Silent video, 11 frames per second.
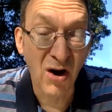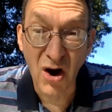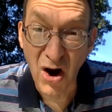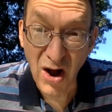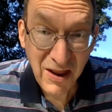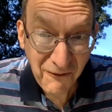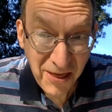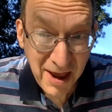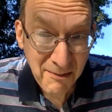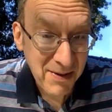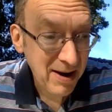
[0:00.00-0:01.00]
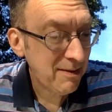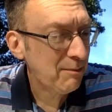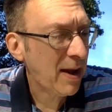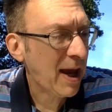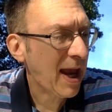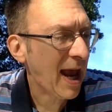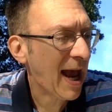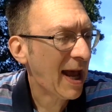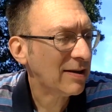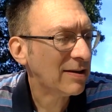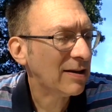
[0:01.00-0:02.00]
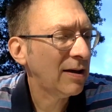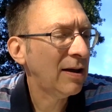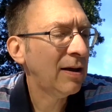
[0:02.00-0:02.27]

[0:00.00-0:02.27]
All of them? May asked.